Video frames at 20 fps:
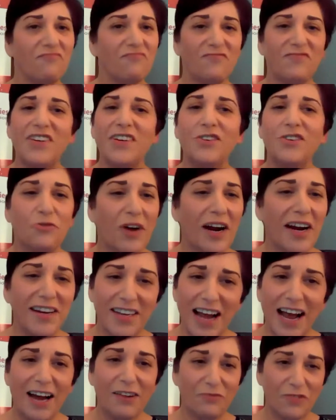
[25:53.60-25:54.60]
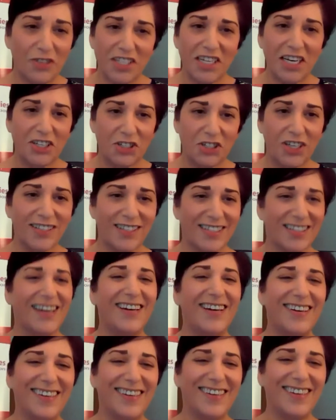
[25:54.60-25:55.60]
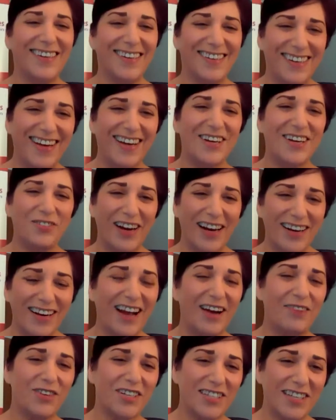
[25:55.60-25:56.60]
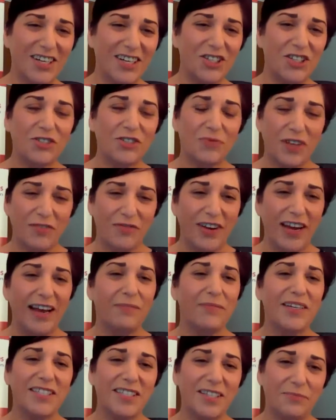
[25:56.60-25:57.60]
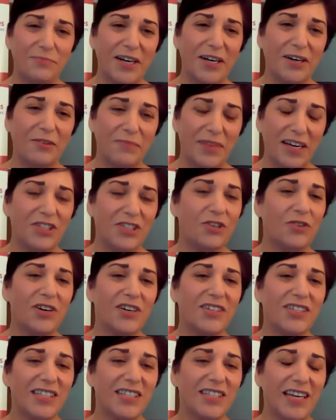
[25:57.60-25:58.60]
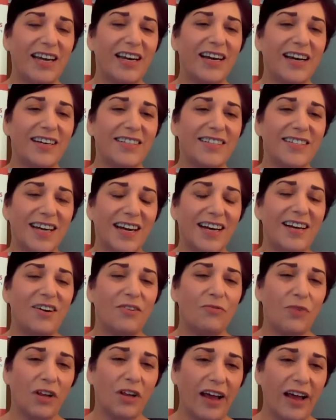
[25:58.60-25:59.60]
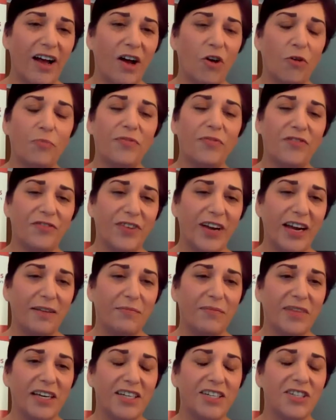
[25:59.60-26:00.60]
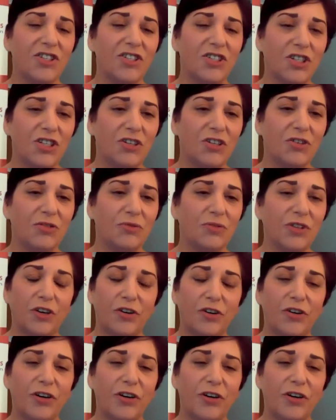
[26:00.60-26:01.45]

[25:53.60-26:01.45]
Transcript: great conversations, great conversations with families and peer mentors, and will help families to learn